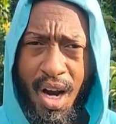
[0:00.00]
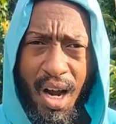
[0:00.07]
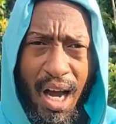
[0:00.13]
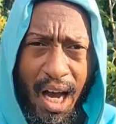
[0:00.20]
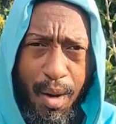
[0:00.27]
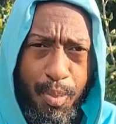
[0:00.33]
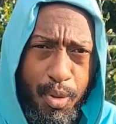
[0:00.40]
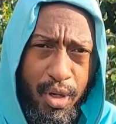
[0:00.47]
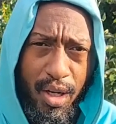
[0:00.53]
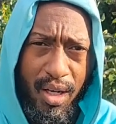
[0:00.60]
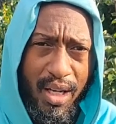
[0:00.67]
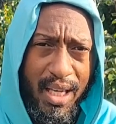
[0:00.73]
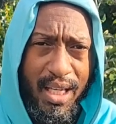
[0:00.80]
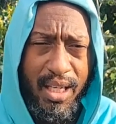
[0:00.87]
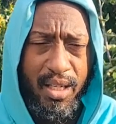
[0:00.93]
I'll put a
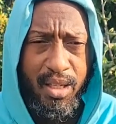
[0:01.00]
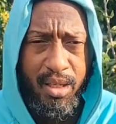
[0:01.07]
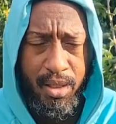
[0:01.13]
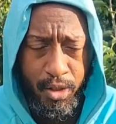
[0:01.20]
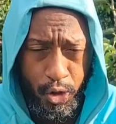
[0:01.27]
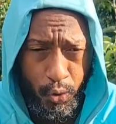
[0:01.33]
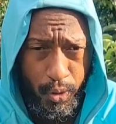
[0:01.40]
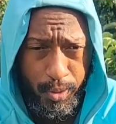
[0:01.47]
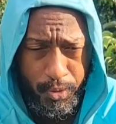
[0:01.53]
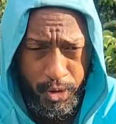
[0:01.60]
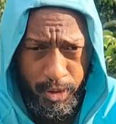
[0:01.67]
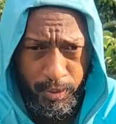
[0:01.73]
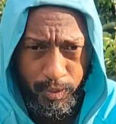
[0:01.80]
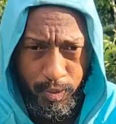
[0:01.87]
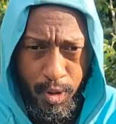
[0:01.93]
link in the
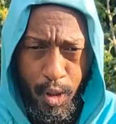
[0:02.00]
description